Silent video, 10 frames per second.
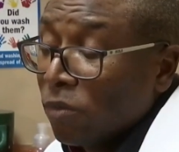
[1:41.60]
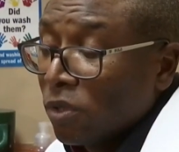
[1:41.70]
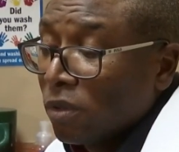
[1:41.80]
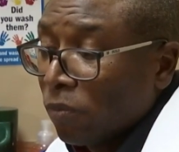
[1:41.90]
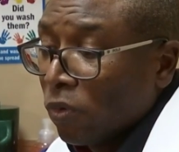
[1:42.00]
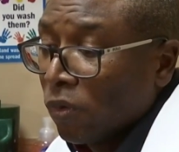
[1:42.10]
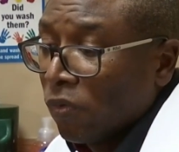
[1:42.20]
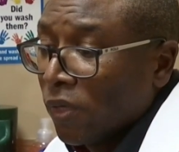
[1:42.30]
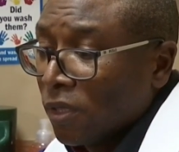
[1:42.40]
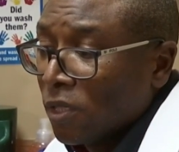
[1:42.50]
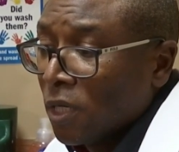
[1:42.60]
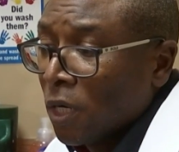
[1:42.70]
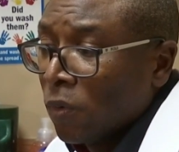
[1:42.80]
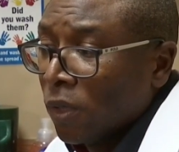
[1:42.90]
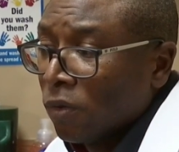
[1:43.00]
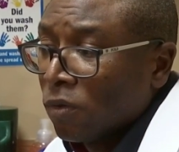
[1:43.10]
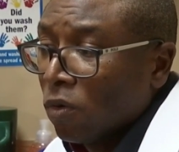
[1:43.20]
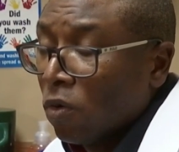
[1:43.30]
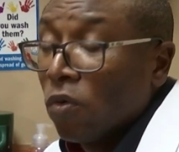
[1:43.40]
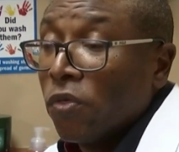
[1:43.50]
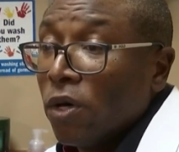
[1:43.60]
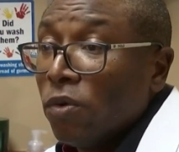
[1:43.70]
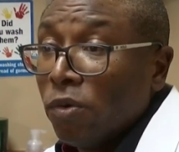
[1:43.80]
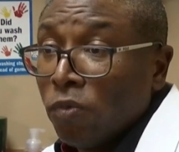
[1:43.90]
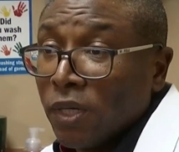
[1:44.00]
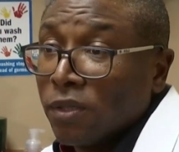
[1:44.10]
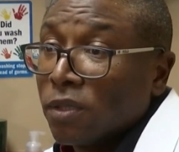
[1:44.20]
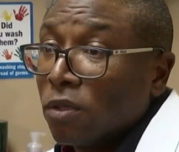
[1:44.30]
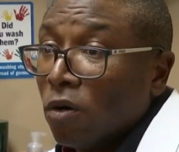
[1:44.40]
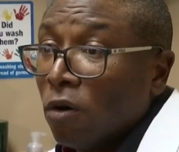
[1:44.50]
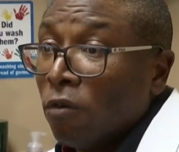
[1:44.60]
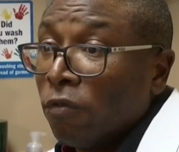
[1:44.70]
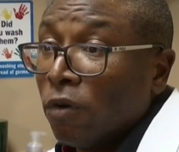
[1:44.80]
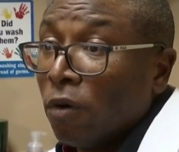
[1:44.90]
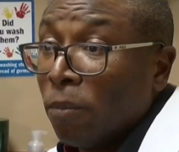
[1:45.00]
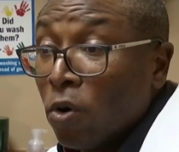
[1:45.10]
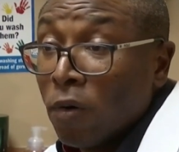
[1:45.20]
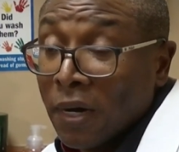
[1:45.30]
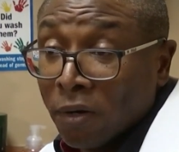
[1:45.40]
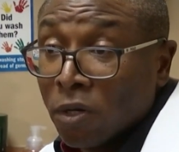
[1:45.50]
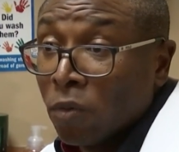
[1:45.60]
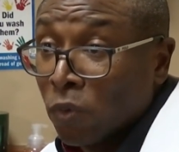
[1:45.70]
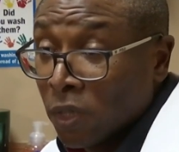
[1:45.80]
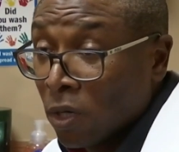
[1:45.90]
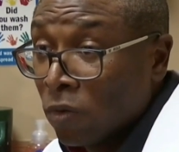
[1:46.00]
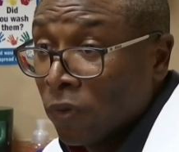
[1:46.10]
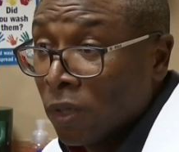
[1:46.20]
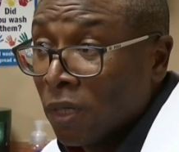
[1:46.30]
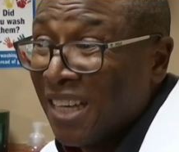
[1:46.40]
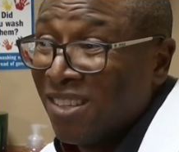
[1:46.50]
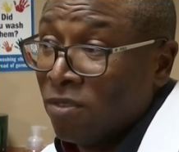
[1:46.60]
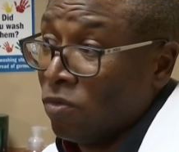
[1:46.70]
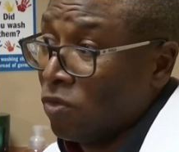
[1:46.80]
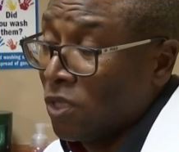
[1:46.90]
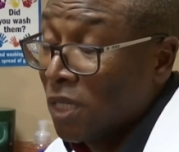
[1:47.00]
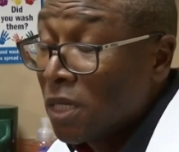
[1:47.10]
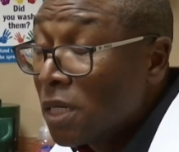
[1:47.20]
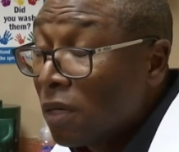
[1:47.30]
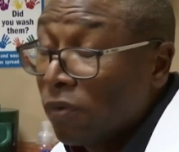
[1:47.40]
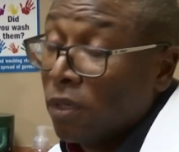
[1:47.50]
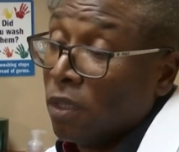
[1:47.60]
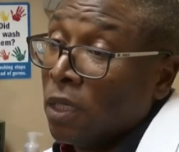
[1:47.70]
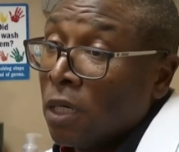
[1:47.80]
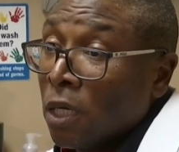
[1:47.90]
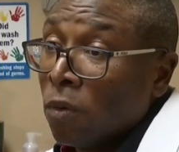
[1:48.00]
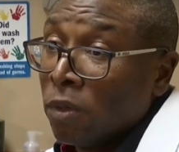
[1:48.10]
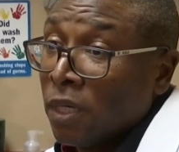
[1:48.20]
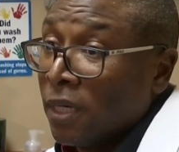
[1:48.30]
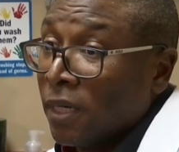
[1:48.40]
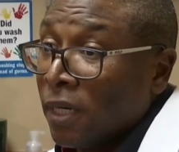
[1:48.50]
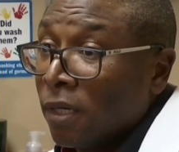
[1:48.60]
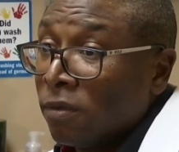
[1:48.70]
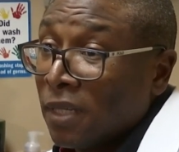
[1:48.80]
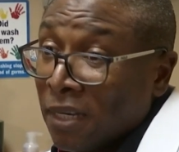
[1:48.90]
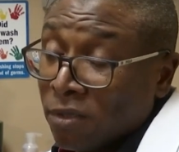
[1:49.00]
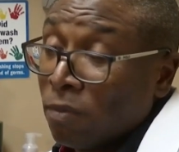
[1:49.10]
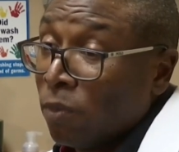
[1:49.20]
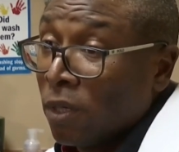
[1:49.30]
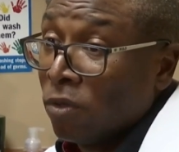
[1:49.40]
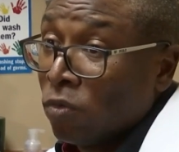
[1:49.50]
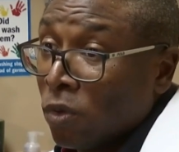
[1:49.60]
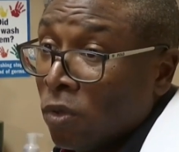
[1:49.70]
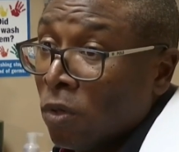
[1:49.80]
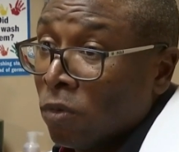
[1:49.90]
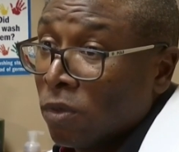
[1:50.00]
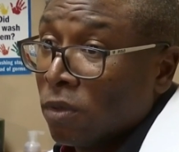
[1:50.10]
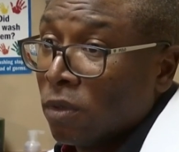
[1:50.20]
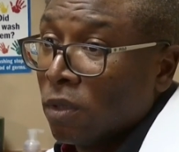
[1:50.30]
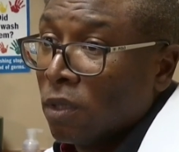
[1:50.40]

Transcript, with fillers: the most important thing to know is although the risk of poor outcome with COVID is significantly lower in kids as compared to adults,